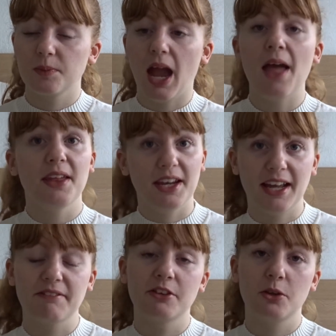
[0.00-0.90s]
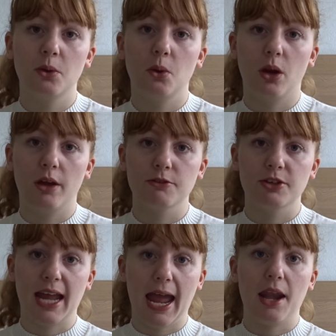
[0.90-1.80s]
And then I'd have to do it all over
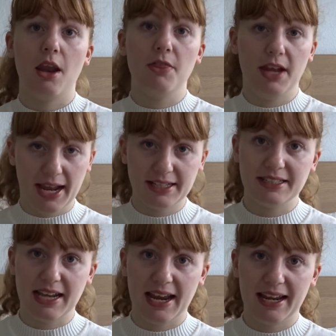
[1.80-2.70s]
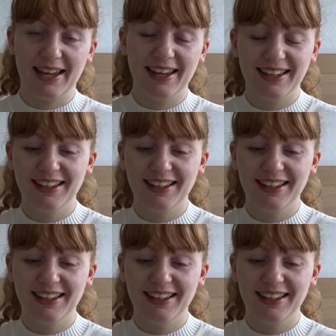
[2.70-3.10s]
again the next day.